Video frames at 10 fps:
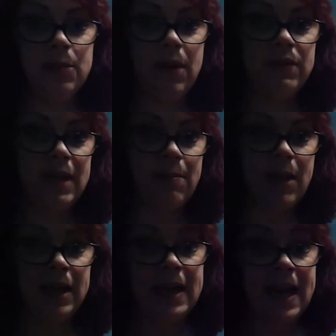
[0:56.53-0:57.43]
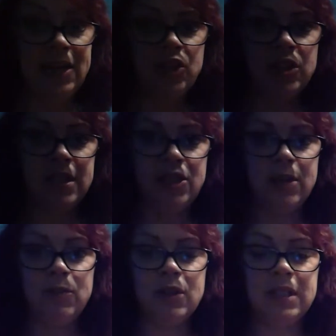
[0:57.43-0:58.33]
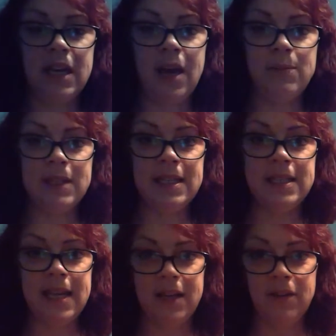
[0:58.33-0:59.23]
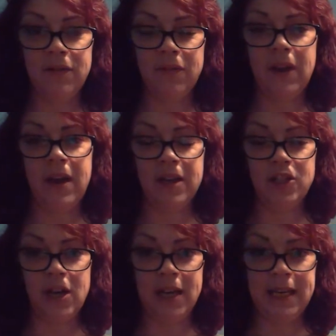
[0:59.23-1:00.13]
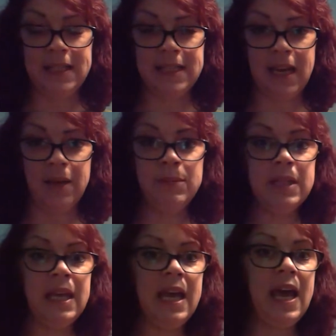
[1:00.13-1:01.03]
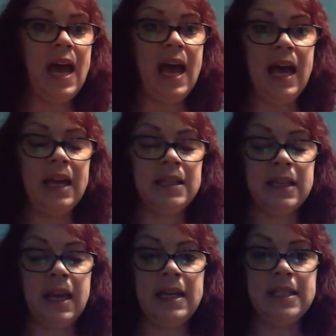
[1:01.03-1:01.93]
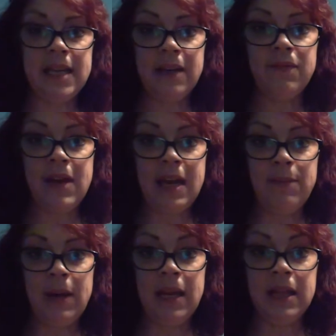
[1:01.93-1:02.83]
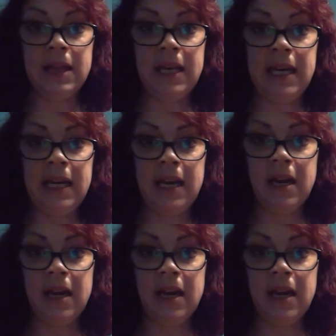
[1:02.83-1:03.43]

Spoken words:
I've set mine in ancient Egyptian times instead of Chinese times. And instead of naming the